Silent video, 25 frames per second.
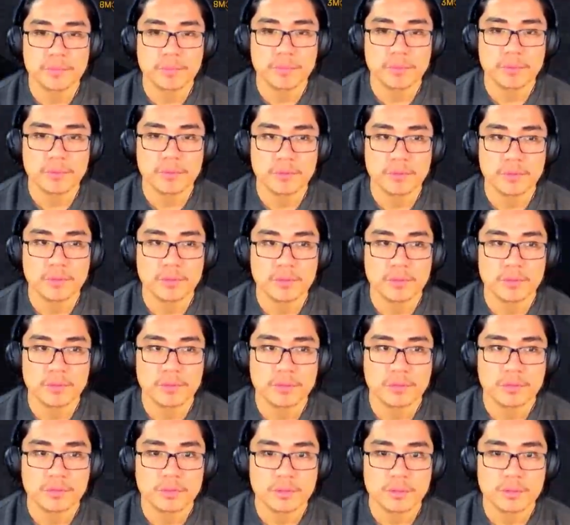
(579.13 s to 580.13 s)

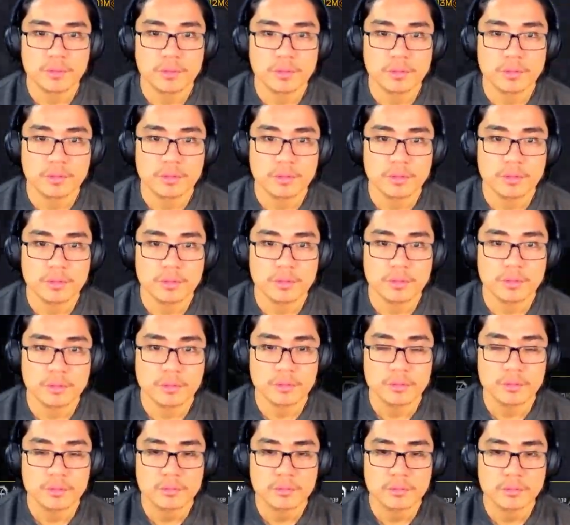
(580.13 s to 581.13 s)

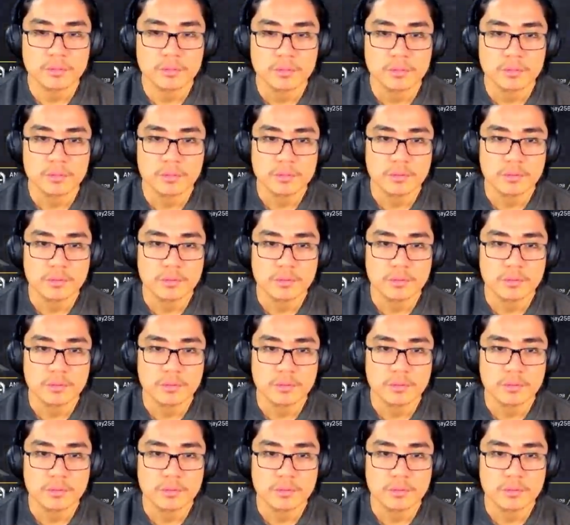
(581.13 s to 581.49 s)
Nothing is said.